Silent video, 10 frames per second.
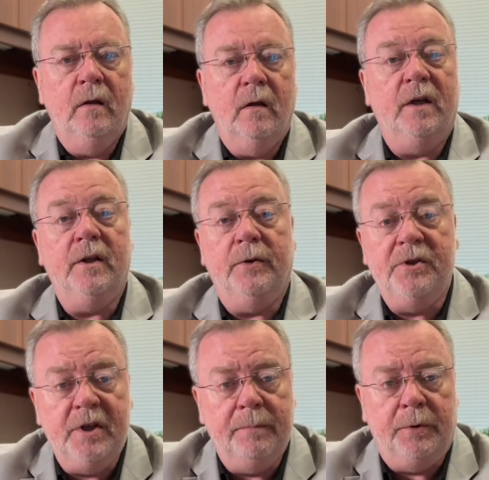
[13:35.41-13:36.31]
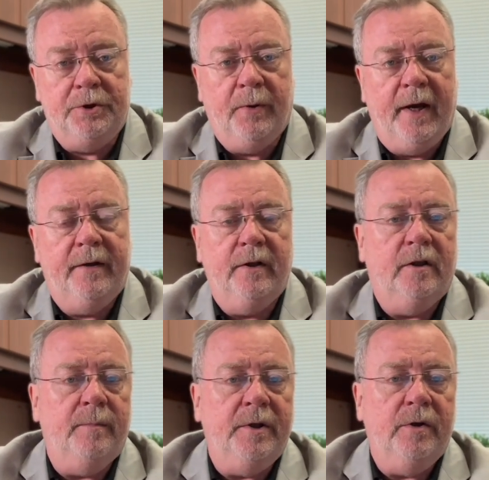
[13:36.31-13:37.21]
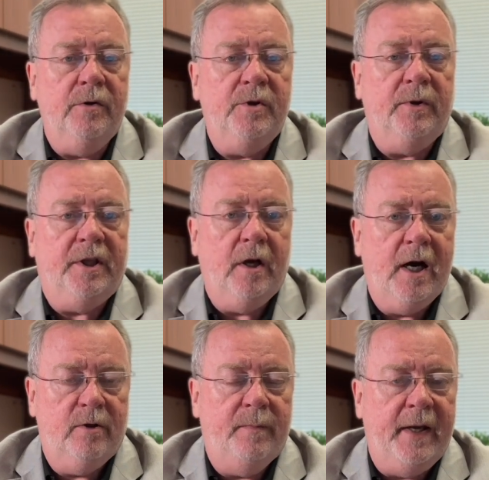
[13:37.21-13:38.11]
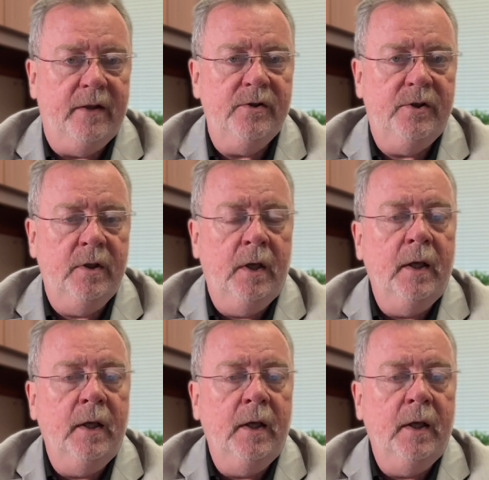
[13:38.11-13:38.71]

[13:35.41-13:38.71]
Another simple trick that could be used with the Autopens